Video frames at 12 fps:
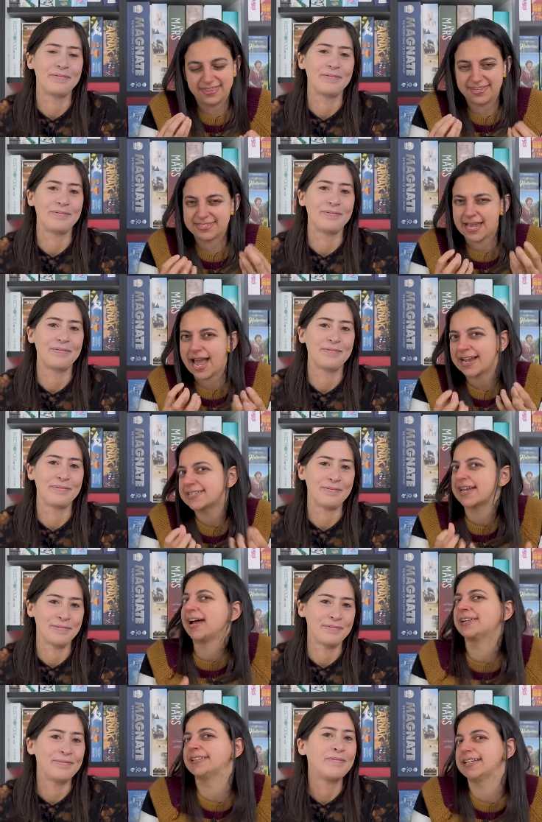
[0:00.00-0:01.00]
Speaker 1: the
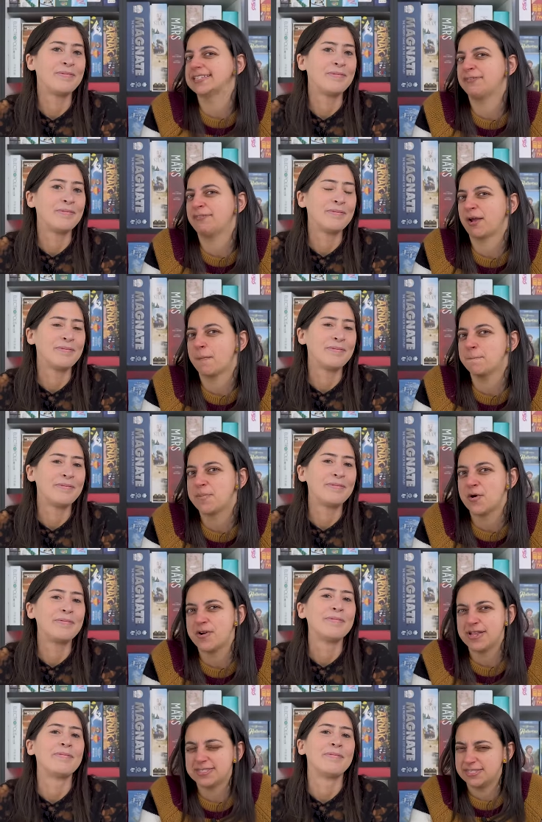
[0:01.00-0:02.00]
tactileness of the
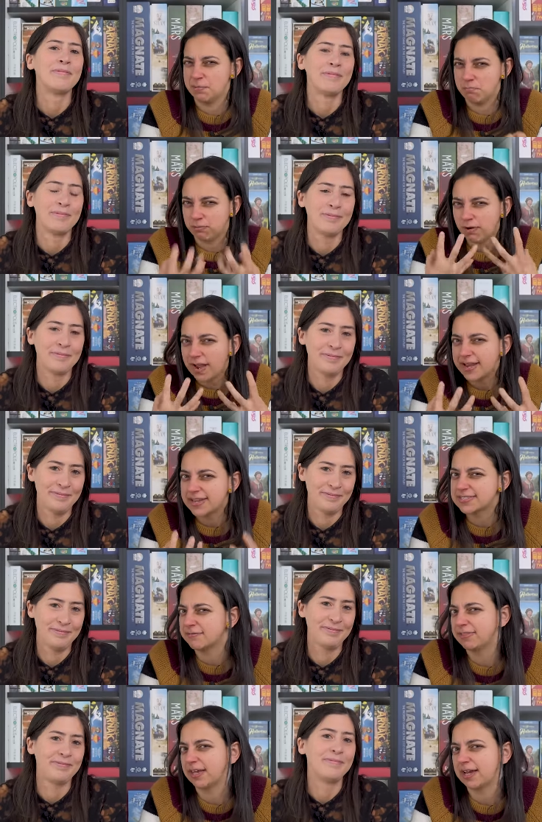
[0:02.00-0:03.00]
components the brightness
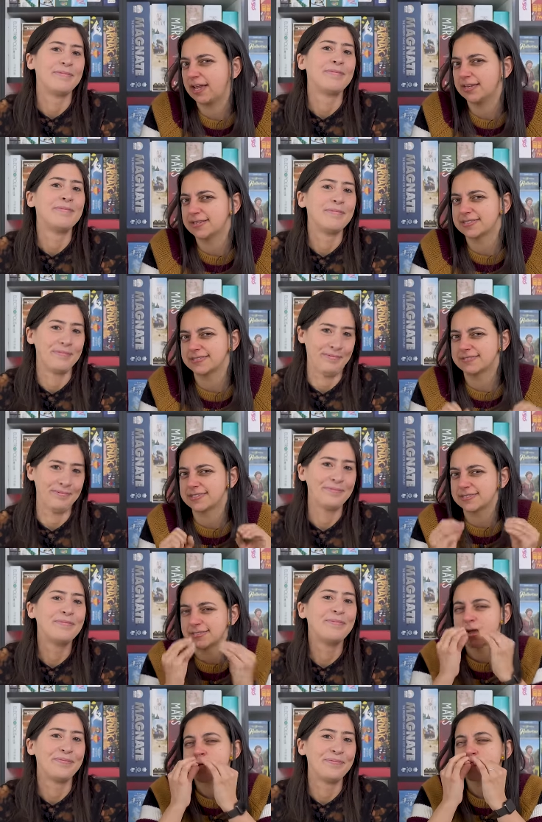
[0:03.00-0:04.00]
of the colors it's
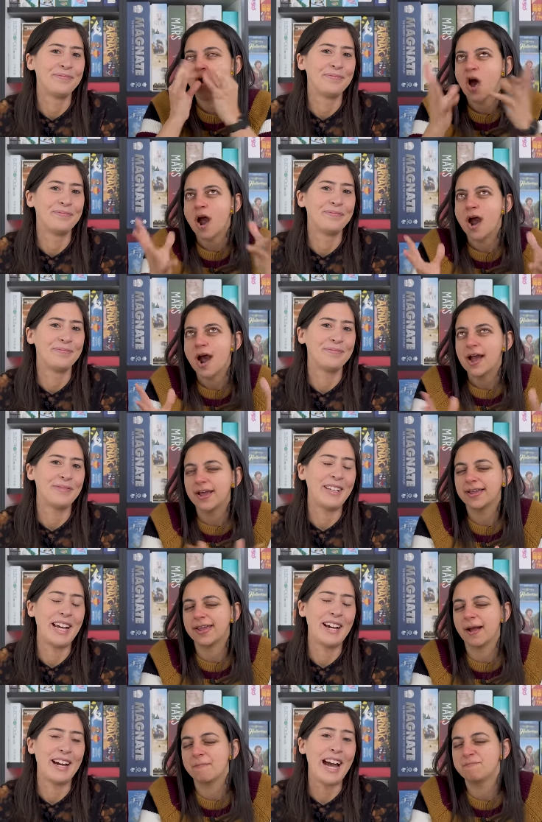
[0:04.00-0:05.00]
just
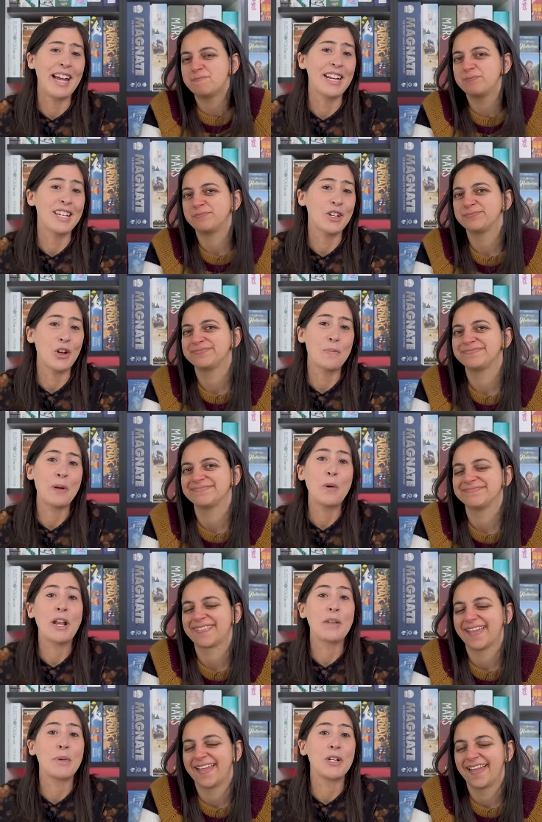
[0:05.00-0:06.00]
Speaker 2: yeah, and it's got to be
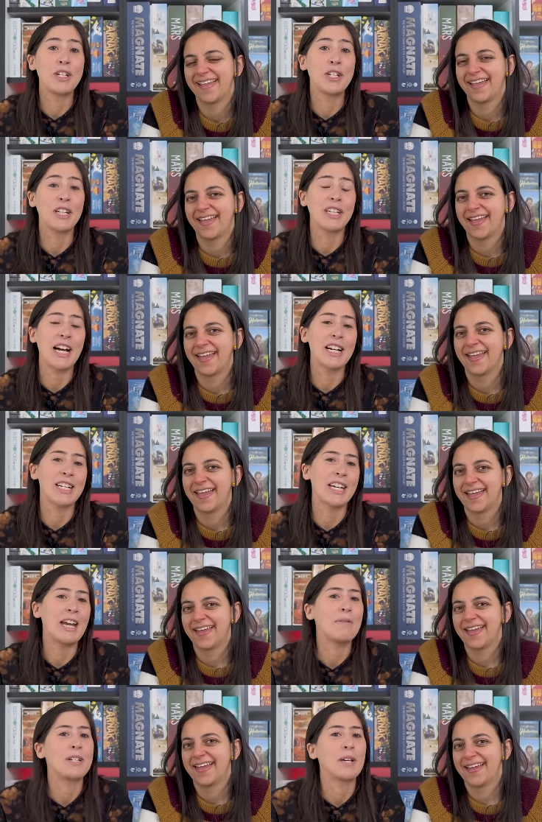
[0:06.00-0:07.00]
one of the most deluxe games